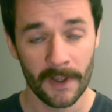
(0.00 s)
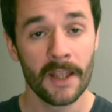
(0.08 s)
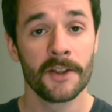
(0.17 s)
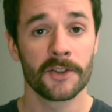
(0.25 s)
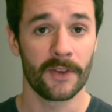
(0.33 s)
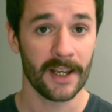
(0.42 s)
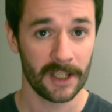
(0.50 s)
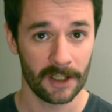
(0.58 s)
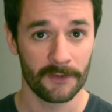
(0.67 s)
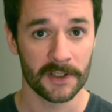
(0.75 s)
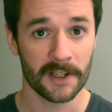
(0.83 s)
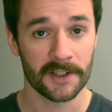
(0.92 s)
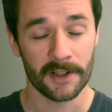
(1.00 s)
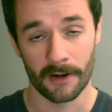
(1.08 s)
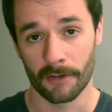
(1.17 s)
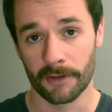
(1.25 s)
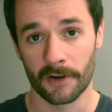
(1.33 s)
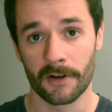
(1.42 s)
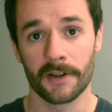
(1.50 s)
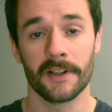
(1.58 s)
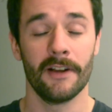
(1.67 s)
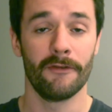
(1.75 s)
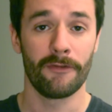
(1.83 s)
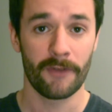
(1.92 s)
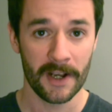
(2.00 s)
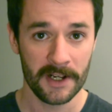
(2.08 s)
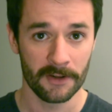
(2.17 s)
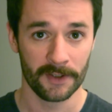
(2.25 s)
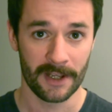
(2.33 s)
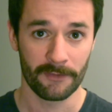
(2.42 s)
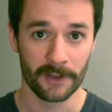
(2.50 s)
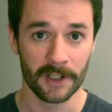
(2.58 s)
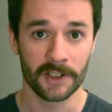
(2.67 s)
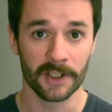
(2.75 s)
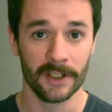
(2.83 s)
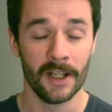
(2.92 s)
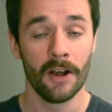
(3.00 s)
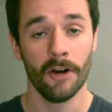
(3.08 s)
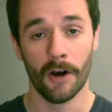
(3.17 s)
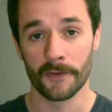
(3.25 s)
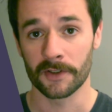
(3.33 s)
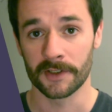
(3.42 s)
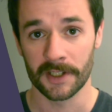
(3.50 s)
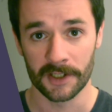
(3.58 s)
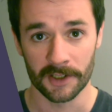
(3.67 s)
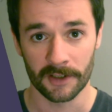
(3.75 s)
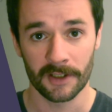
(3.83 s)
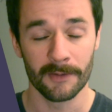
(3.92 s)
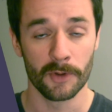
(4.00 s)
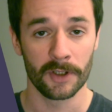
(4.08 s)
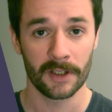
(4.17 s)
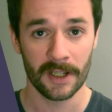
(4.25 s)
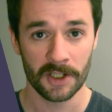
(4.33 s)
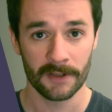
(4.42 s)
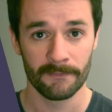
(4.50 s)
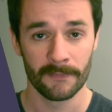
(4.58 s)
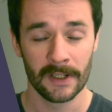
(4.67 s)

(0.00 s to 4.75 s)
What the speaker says: So that gives us our third and final definition of strategic communication.